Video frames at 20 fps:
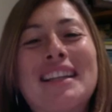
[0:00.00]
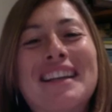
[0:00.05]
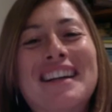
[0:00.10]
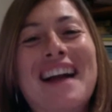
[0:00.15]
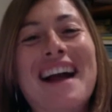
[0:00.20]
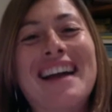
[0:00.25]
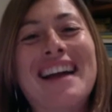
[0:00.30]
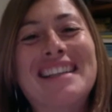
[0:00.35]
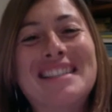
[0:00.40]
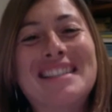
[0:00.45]

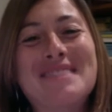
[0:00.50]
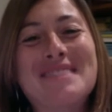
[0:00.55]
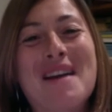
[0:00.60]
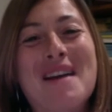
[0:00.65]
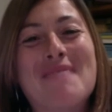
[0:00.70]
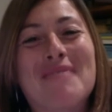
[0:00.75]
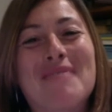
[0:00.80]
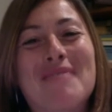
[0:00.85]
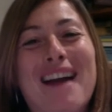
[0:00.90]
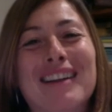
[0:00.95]
eyes in my
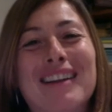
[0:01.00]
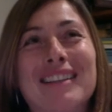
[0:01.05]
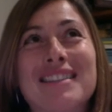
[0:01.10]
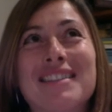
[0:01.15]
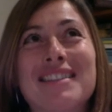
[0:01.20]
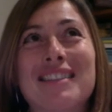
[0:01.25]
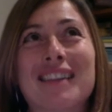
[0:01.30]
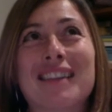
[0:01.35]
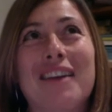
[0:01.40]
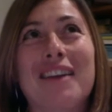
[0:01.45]
practice
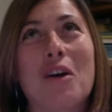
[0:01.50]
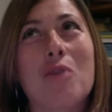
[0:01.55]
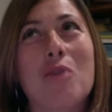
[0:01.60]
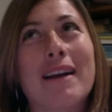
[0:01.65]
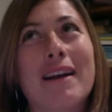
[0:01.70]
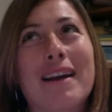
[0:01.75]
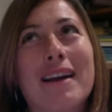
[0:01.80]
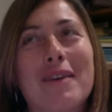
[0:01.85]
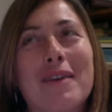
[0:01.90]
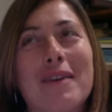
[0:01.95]
and like, oh my
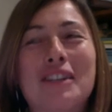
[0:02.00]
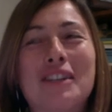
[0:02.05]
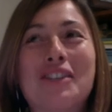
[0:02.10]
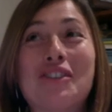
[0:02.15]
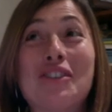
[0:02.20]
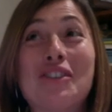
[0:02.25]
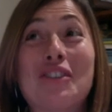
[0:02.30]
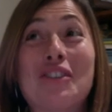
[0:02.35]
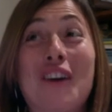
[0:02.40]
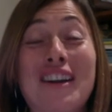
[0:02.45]
God, what is
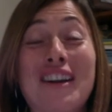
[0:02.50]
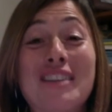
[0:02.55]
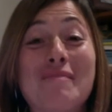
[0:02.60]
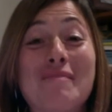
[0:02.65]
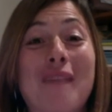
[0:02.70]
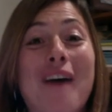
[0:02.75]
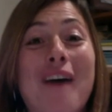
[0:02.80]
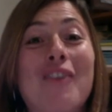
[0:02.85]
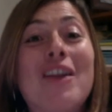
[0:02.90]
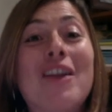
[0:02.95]
she talking
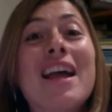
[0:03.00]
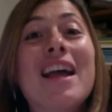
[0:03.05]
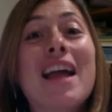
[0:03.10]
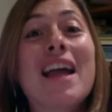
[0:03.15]
about?